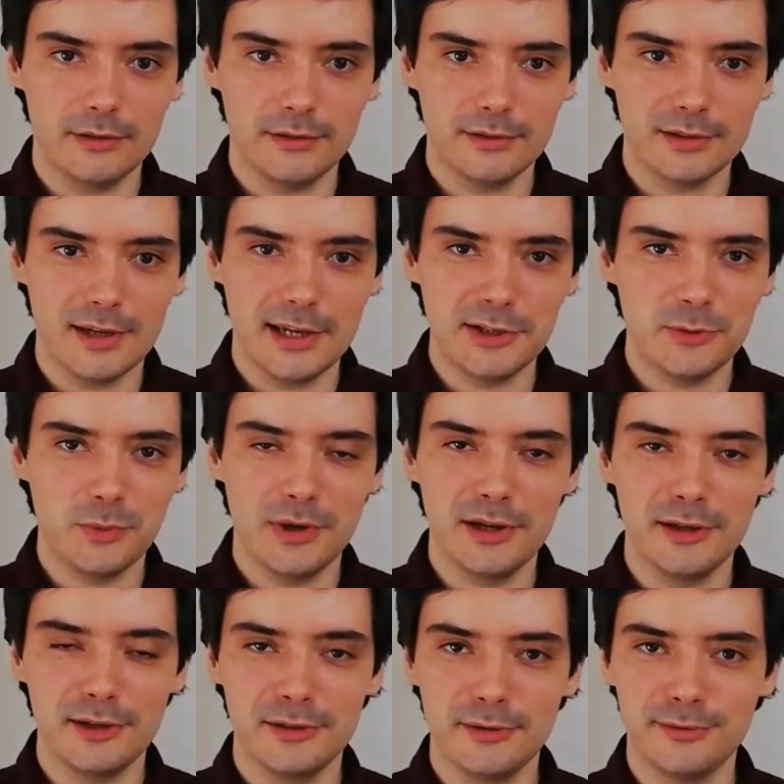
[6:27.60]

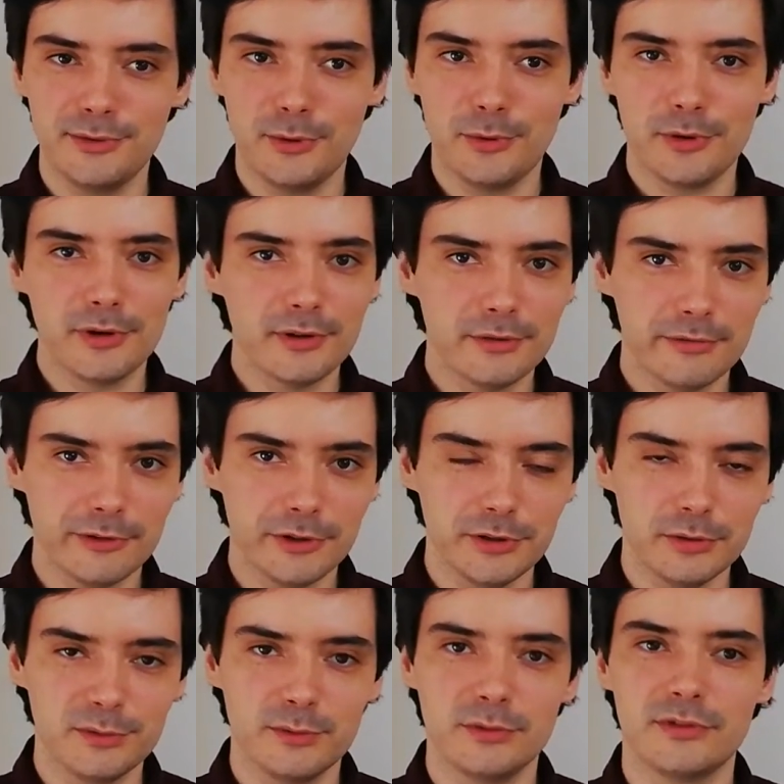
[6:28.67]
gateway door for
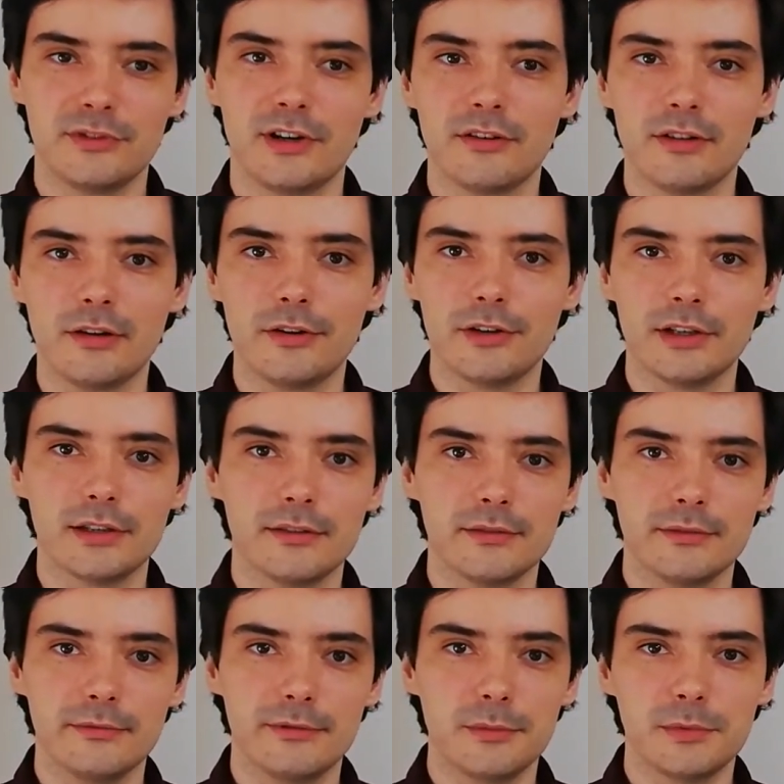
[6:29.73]
you to start
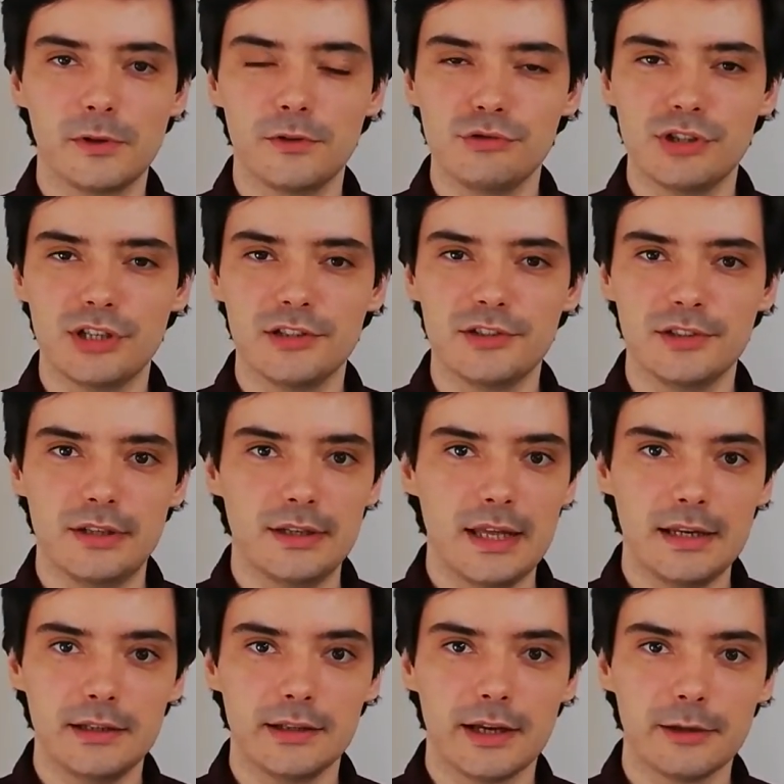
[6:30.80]
learning verb conjugation in
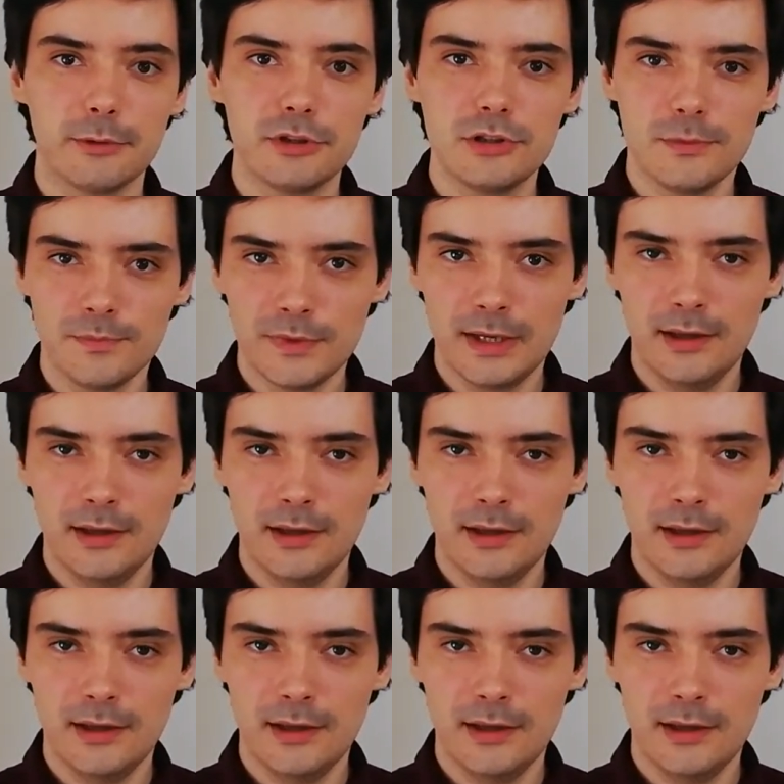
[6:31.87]
any language.